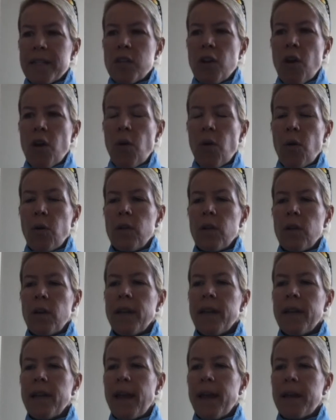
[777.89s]
So
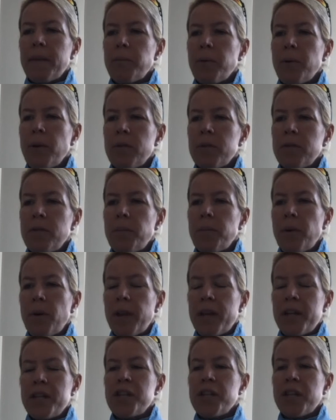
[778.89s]
looking at
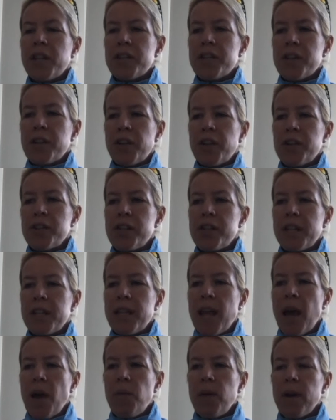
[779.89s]
pronation excursion,
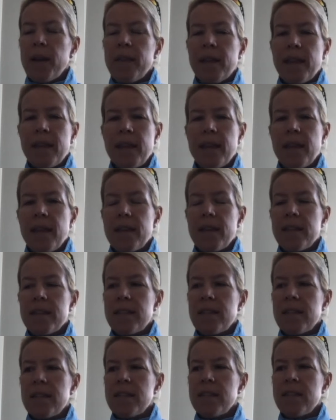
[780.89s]
is that one of the key
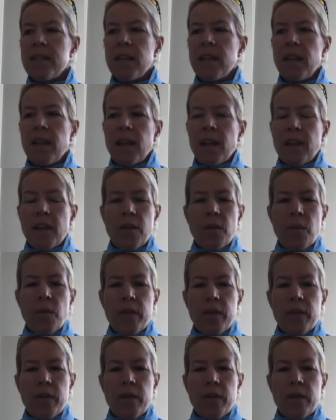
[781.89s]
indices, whether